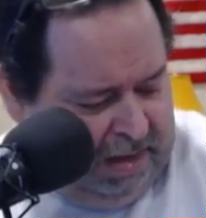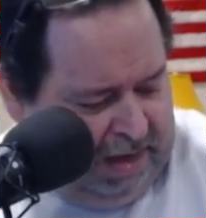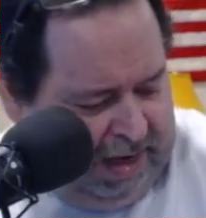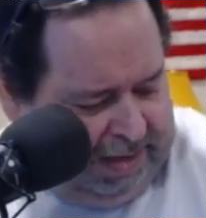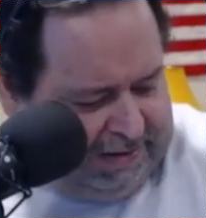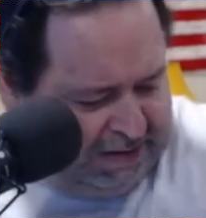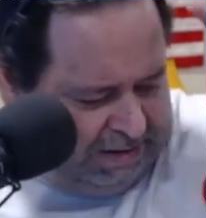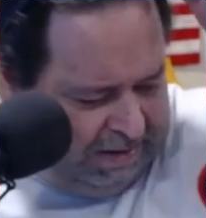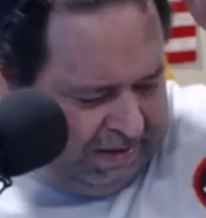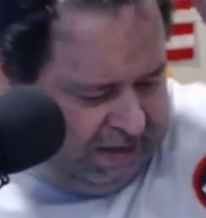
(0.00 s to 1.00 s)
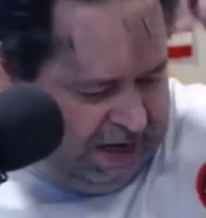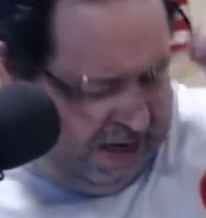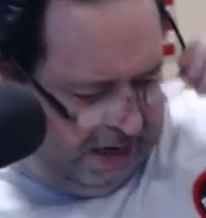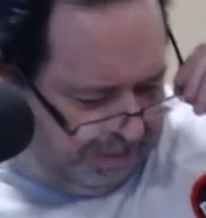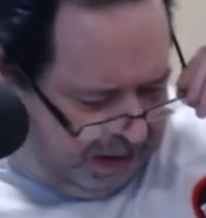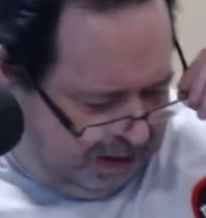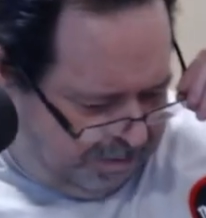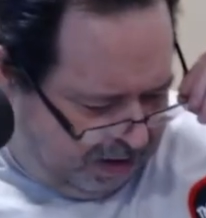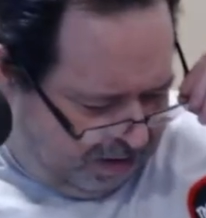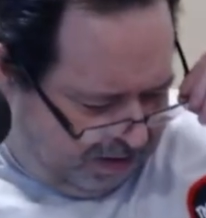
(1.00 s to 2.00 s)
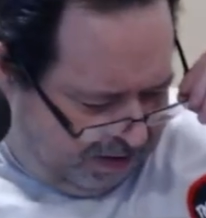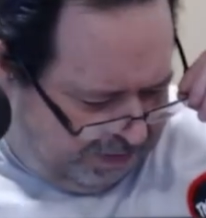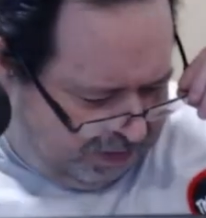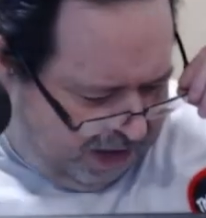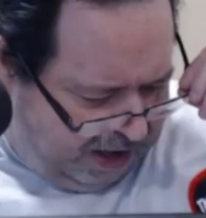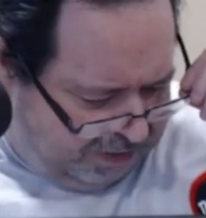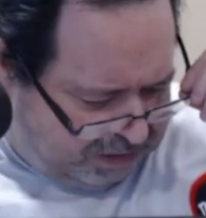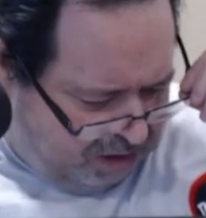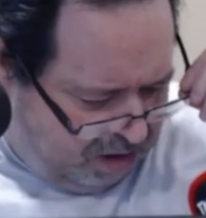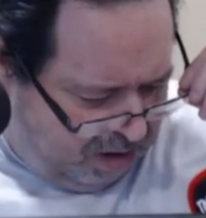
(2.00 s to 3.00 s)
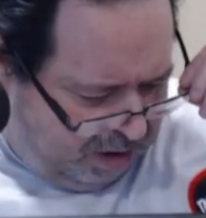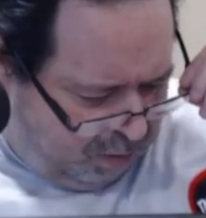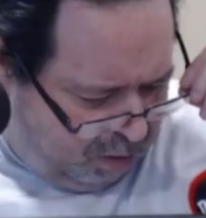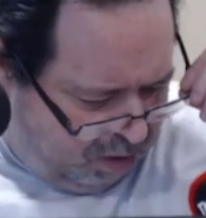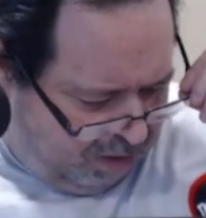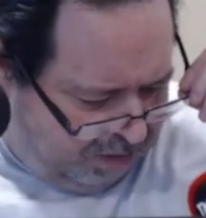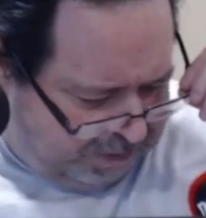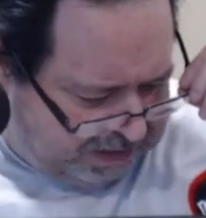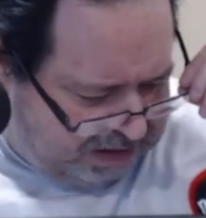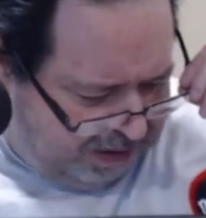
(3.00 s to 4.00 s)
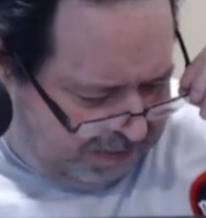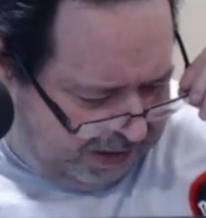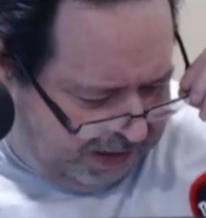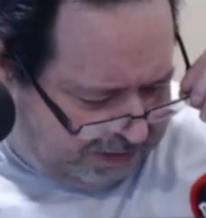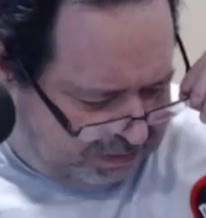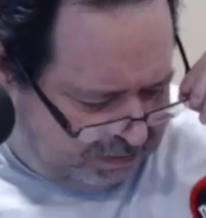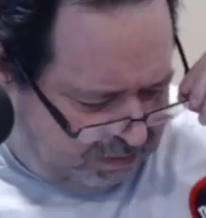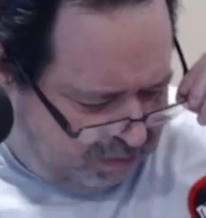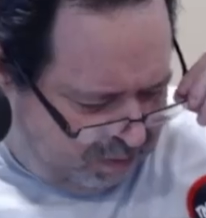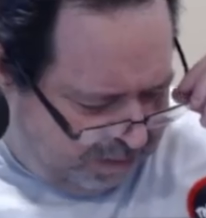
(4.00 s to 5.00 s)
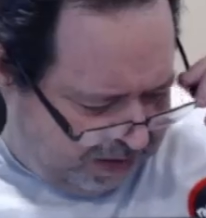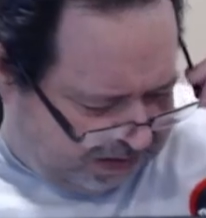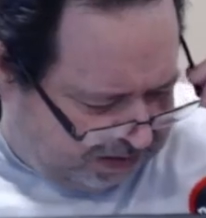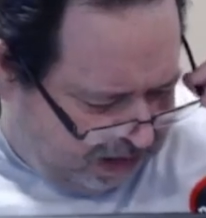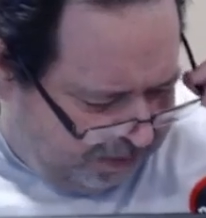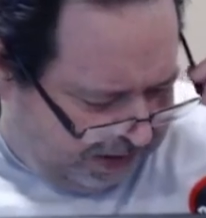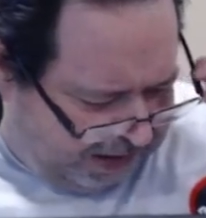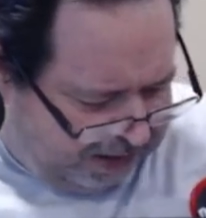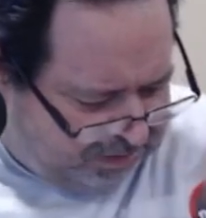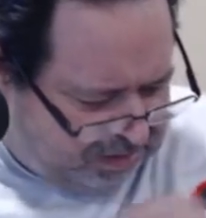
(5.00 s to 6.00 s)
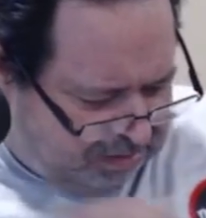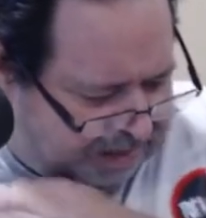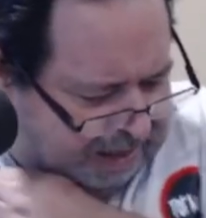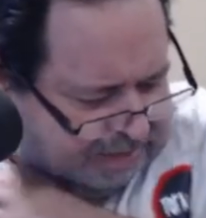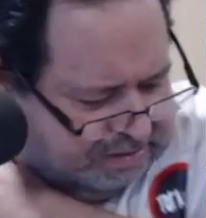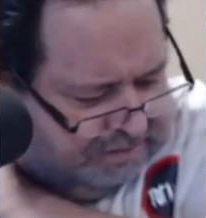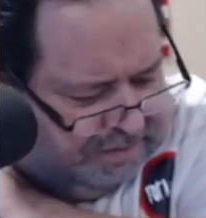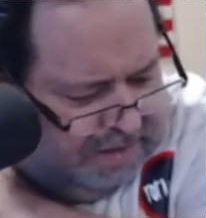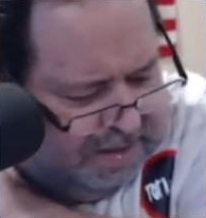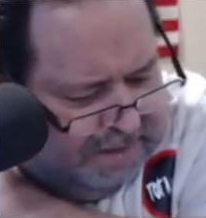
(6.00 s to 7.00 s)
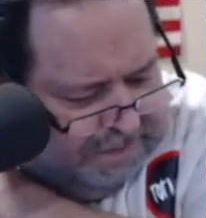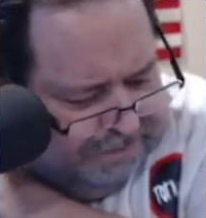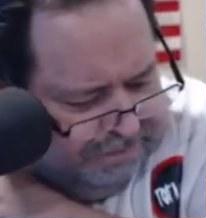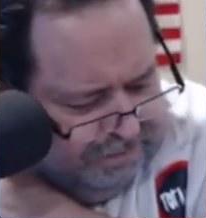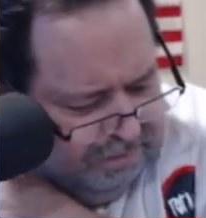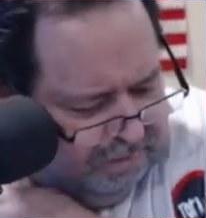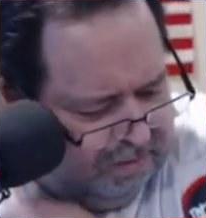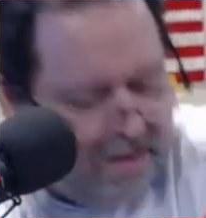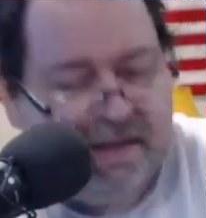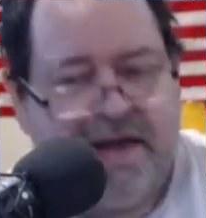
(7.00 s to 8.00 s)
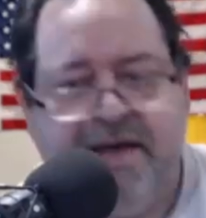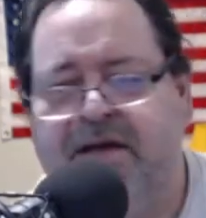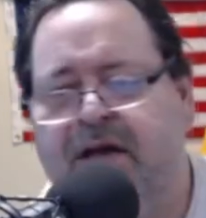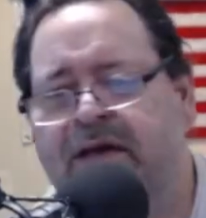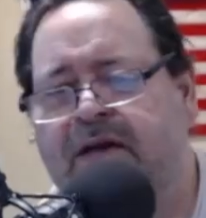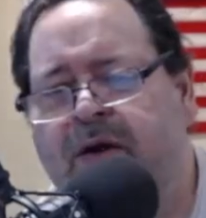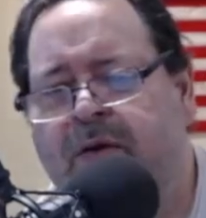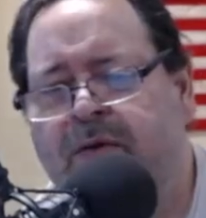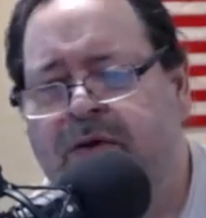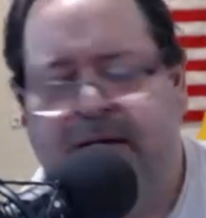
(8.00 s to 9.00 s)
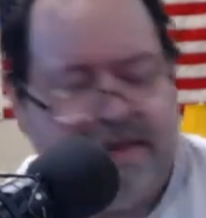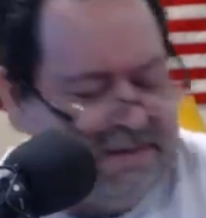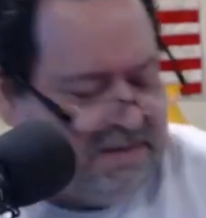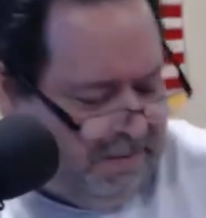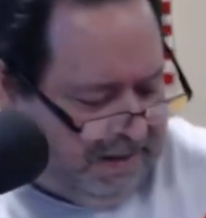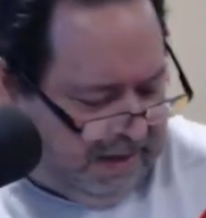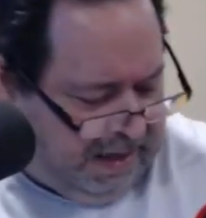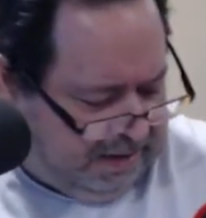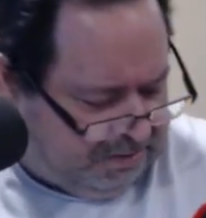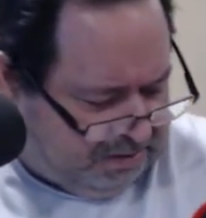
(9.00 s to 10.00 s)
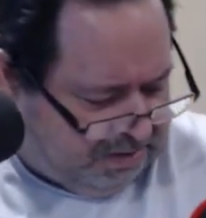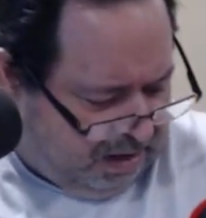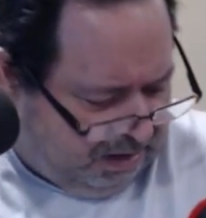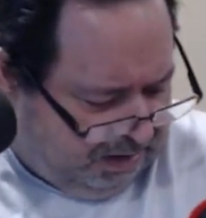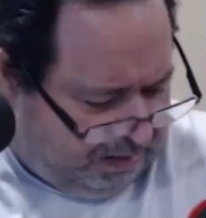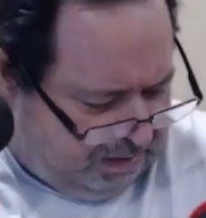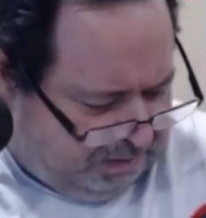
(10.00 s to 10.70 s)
I eat peanut butter out of the jar and water, and my stomach cancer. When my stomach cancer is bad, Jeff. I did not know you had stomach cancer, Tanya.